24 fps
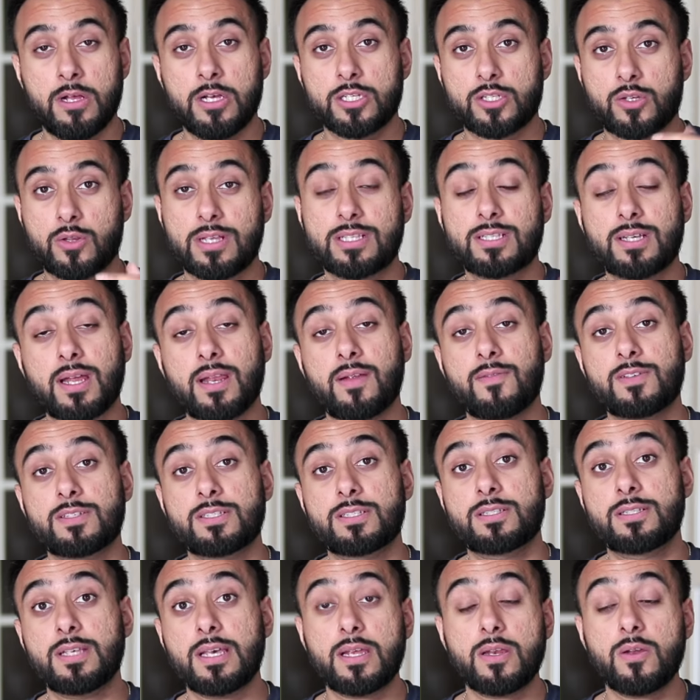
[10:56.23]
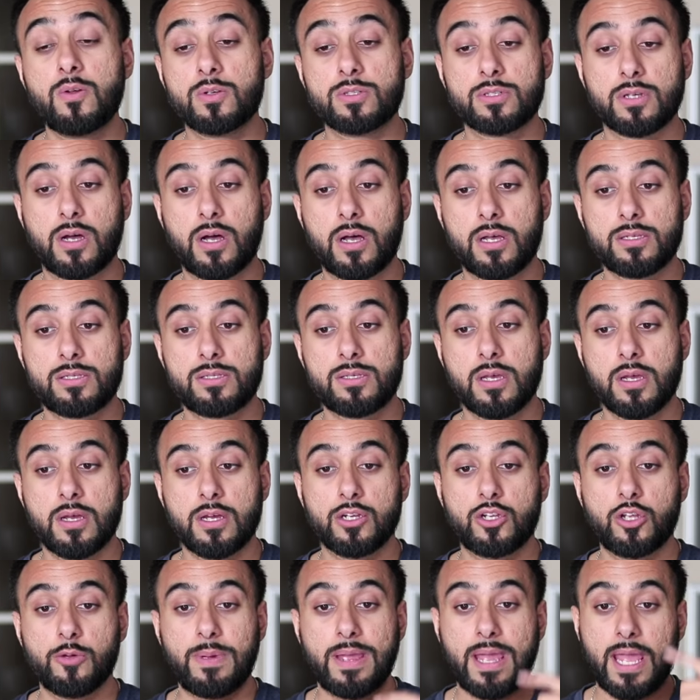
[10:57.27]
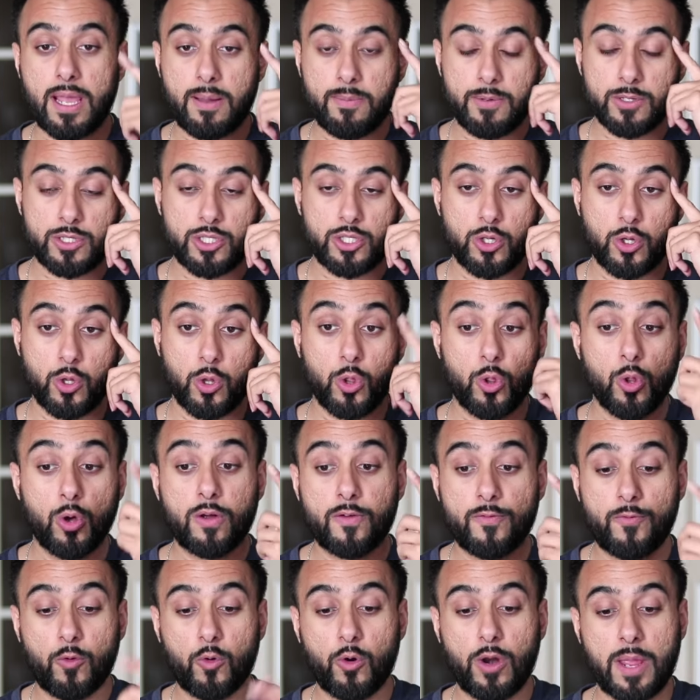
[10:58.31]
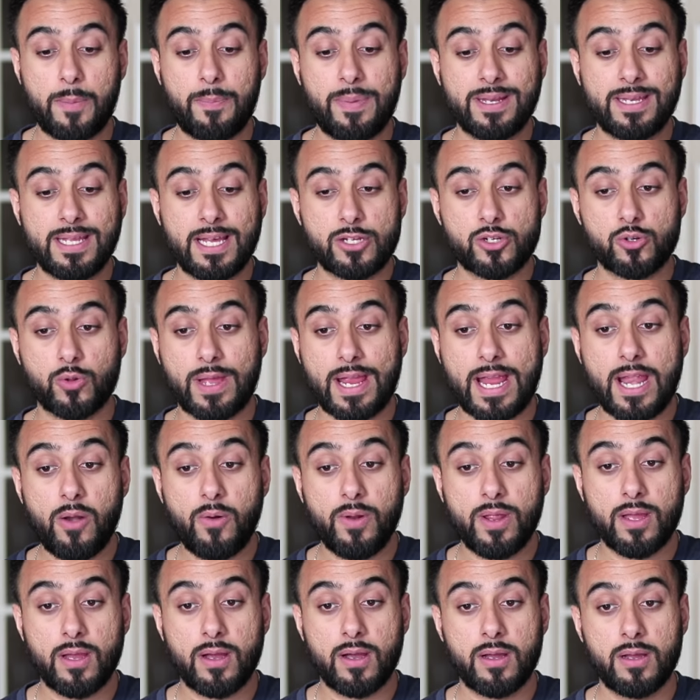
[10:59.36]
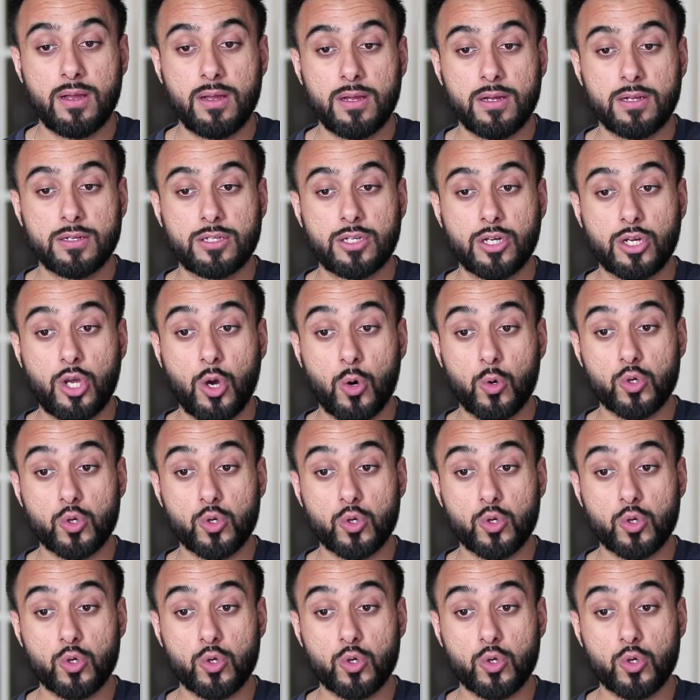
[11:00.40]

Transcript: So this kind of signals us to be able to look for a potential area to go